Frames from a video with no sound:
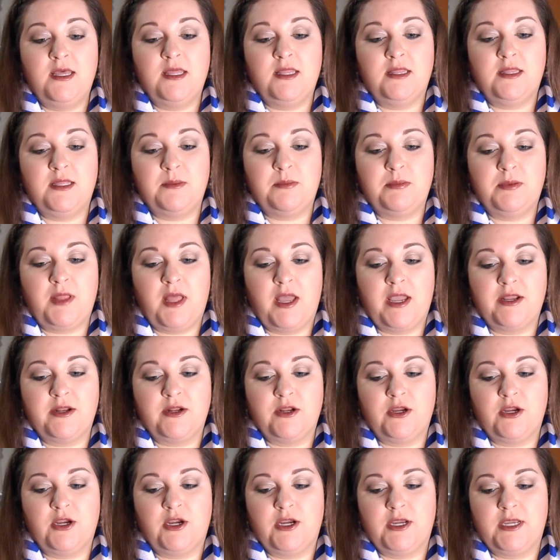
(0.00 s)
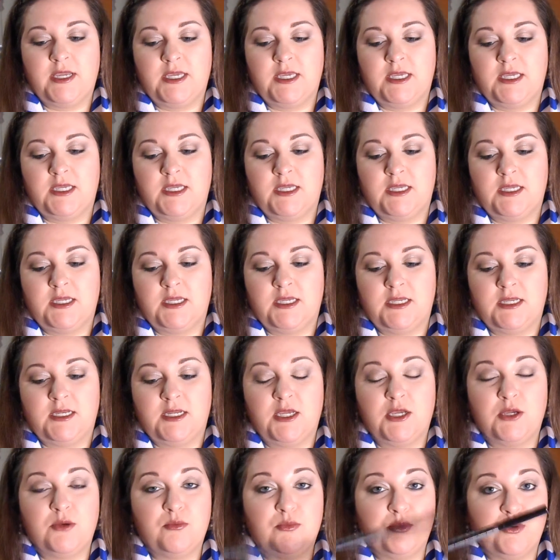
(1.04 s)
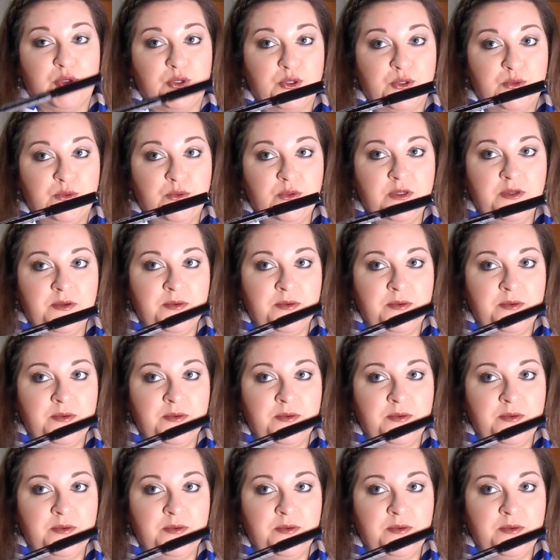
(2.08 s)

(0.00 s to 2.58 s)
lip liner in Prune.